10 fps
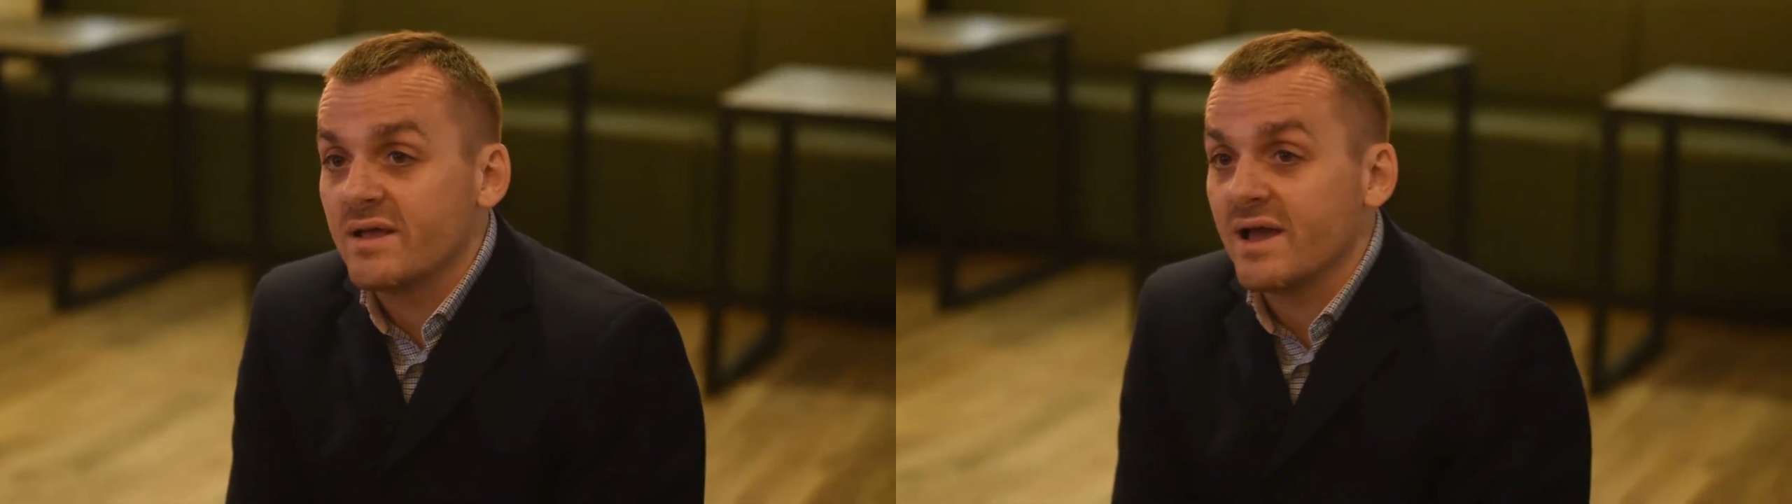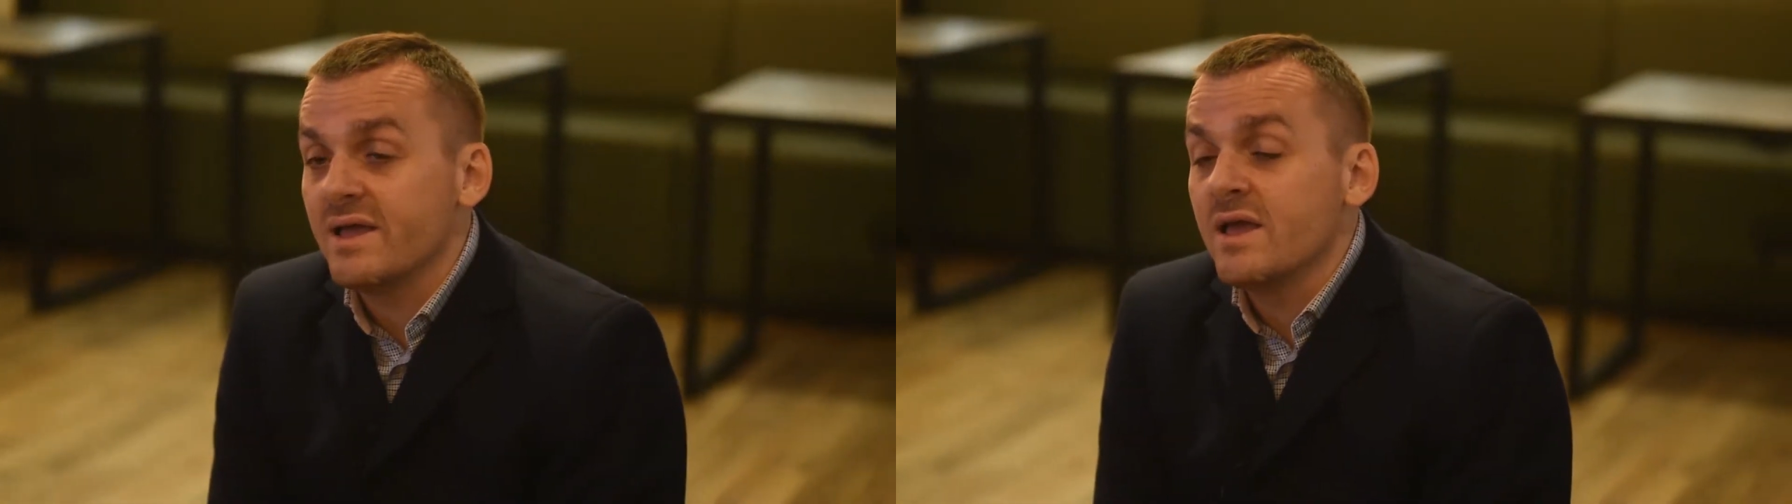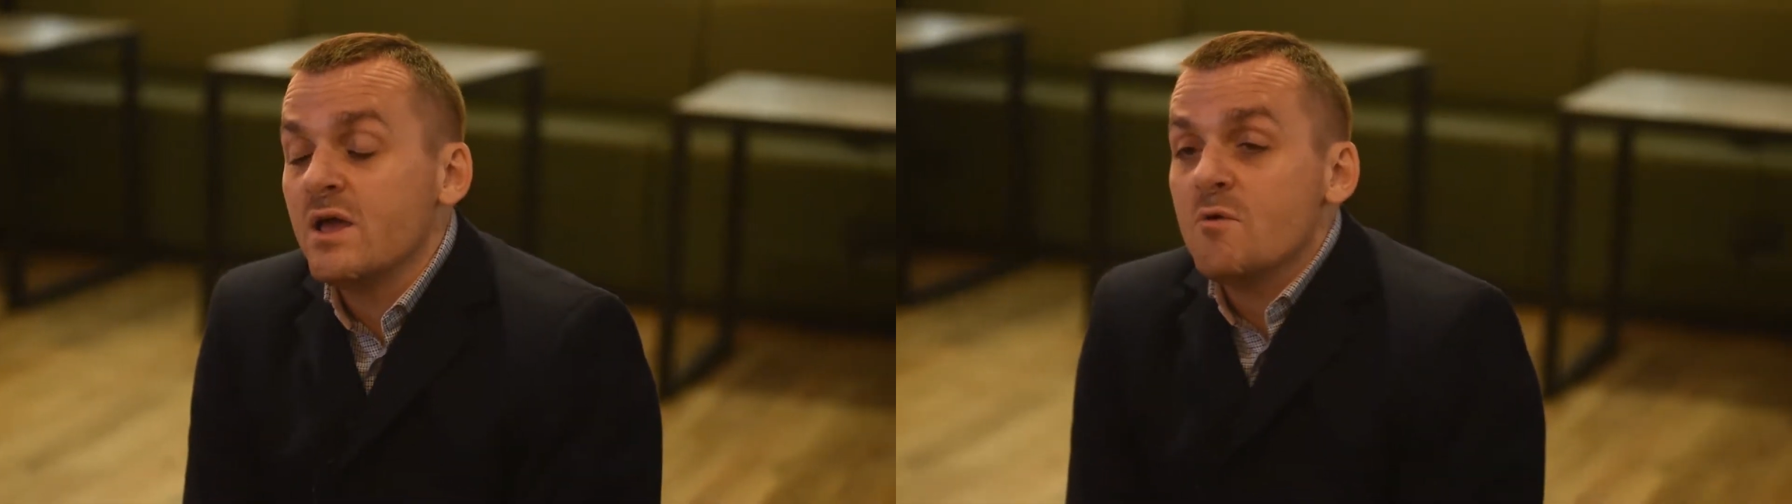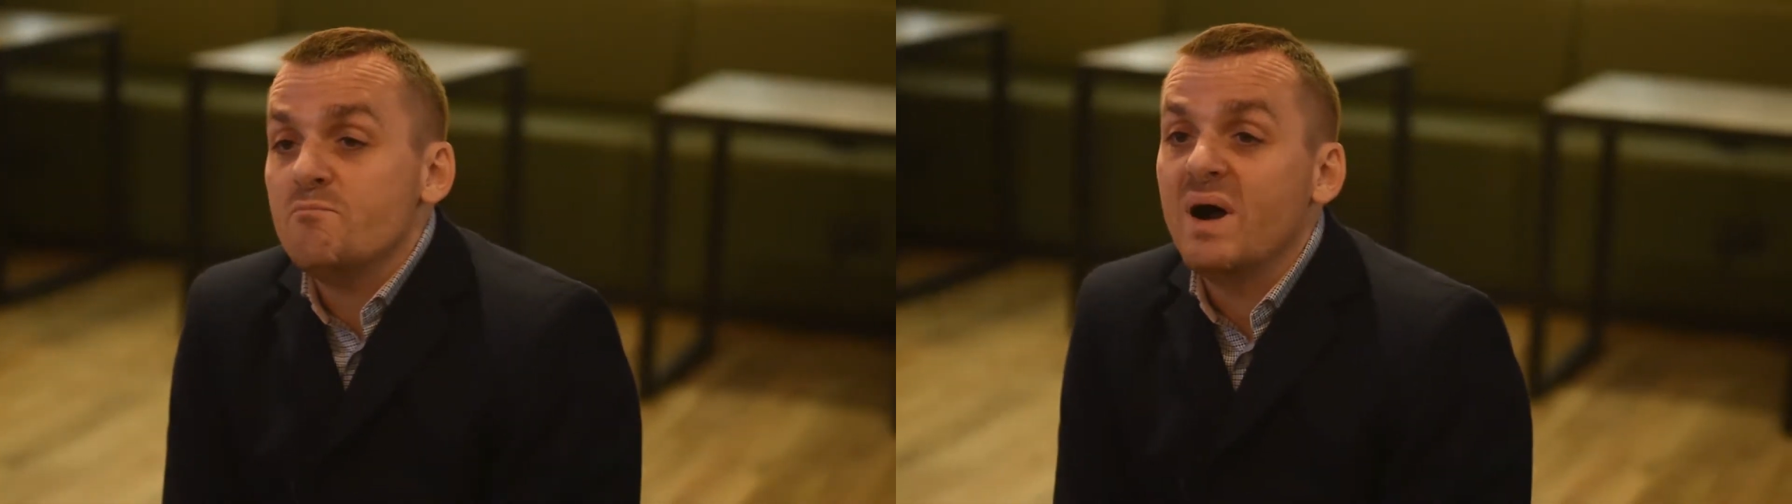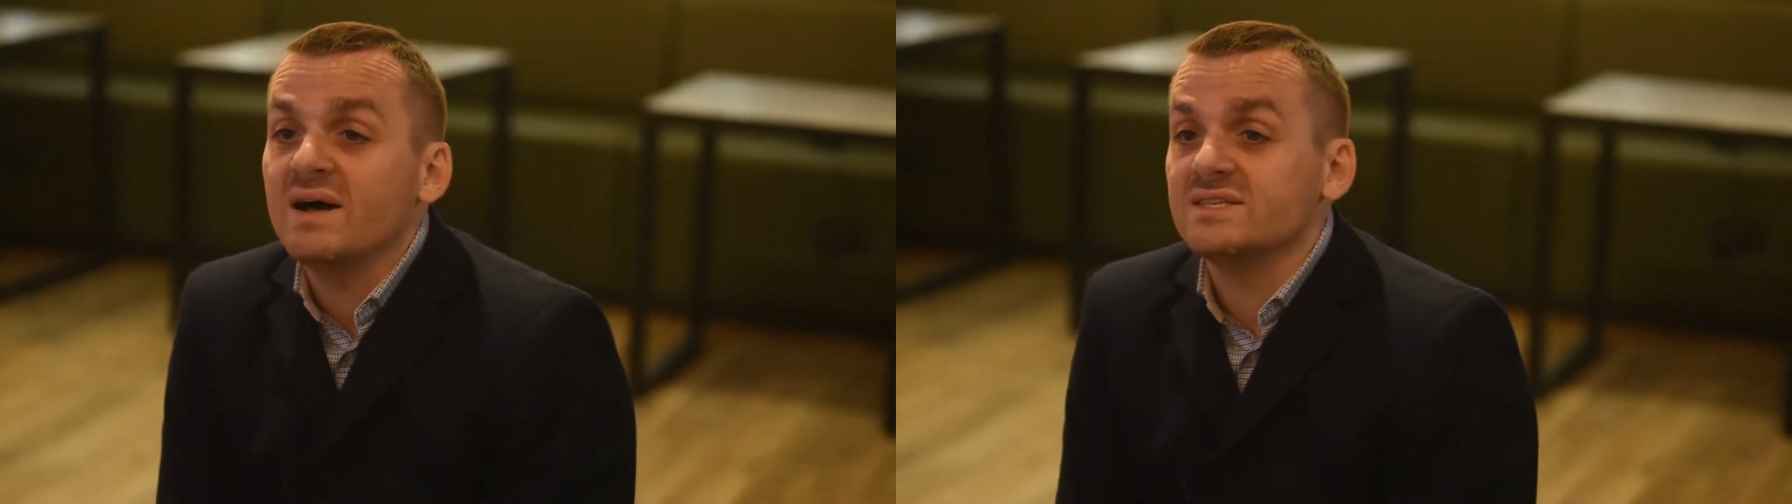Okay?
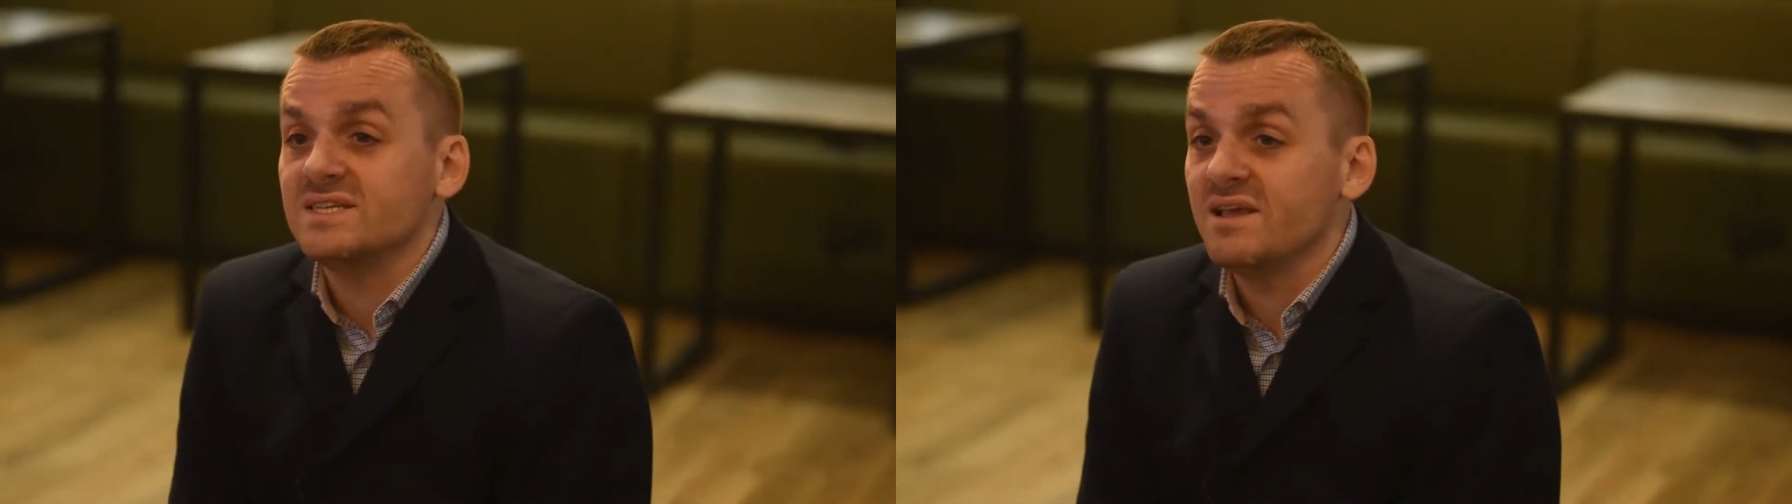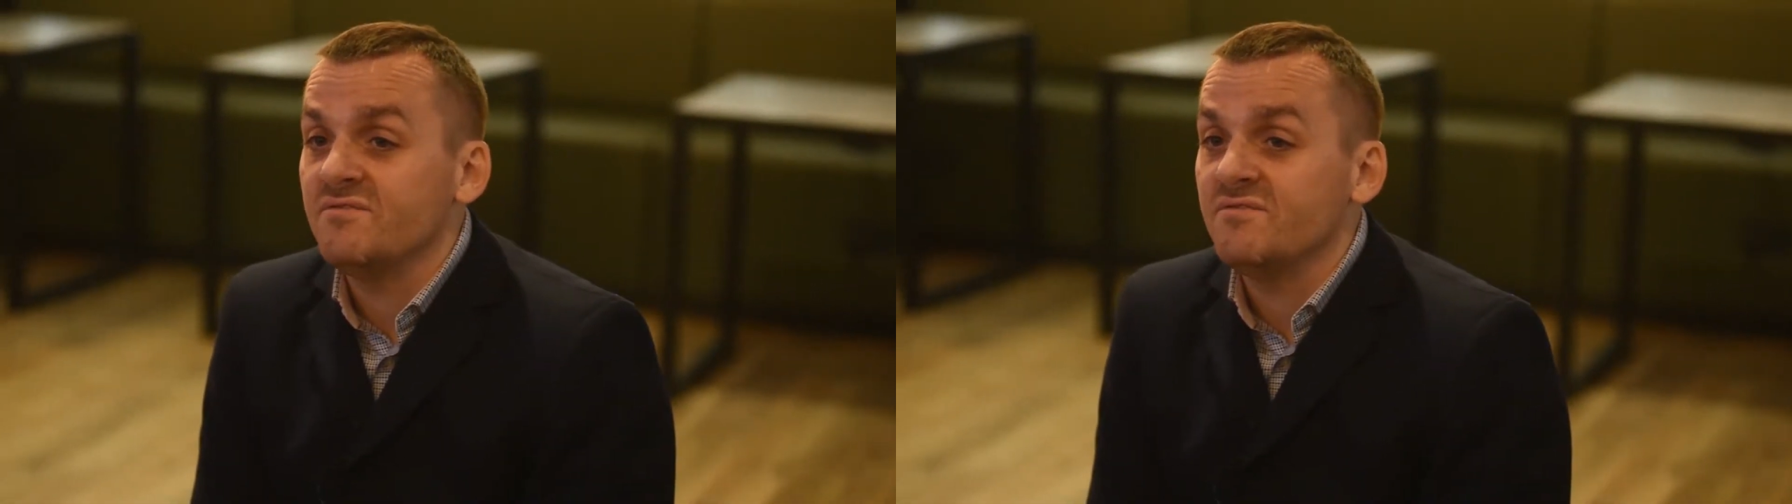But